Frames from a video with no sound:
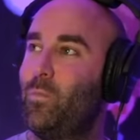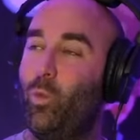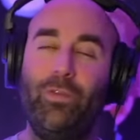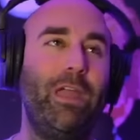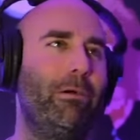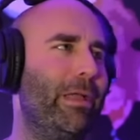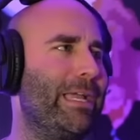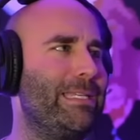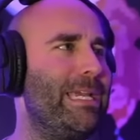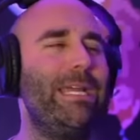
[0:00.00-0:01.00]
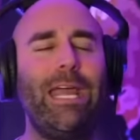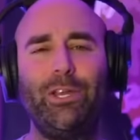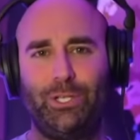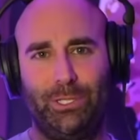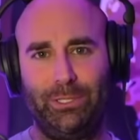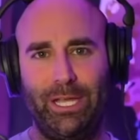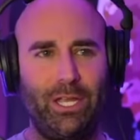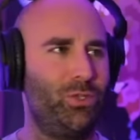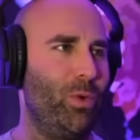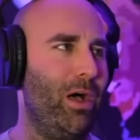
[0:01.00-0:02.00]
When they were like a teenager, like a
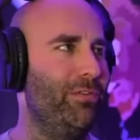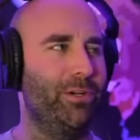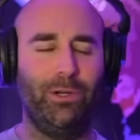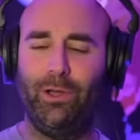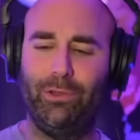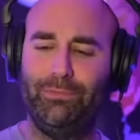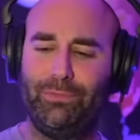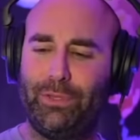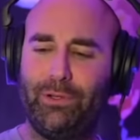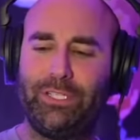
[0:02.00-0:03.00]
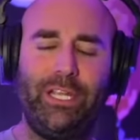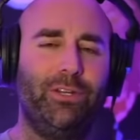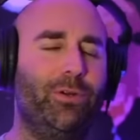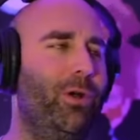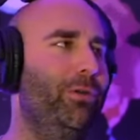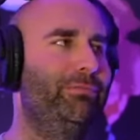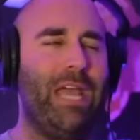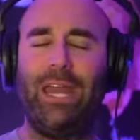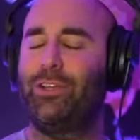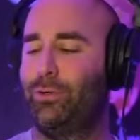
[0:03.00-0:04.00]
12-year-old, 13-year-old,
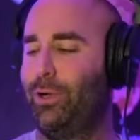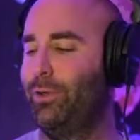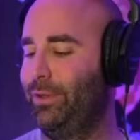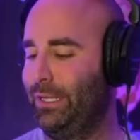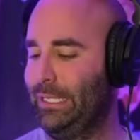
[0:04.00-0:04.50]
10-year-old.